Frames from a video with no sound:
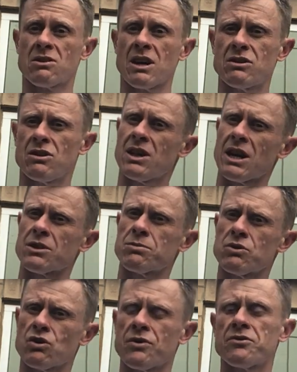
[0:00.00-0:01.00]
Okay, so you catch my
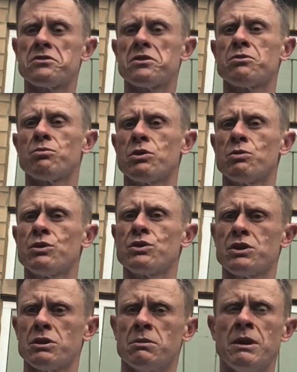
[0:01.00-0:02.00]
drift in terms of what you want
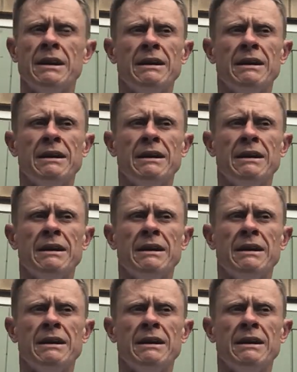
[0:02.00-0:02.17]
to do.